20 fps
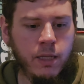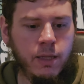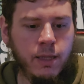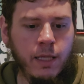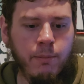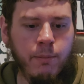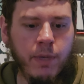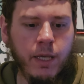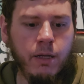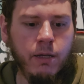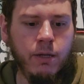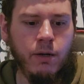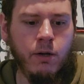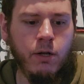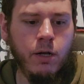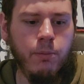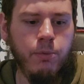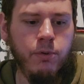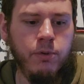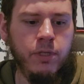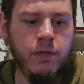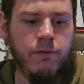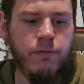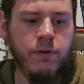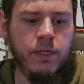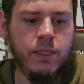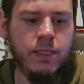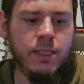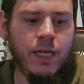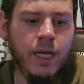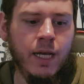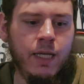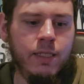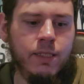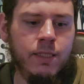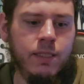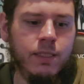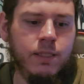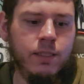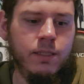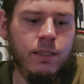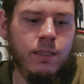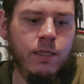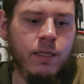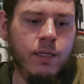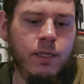They make a couple different sizes.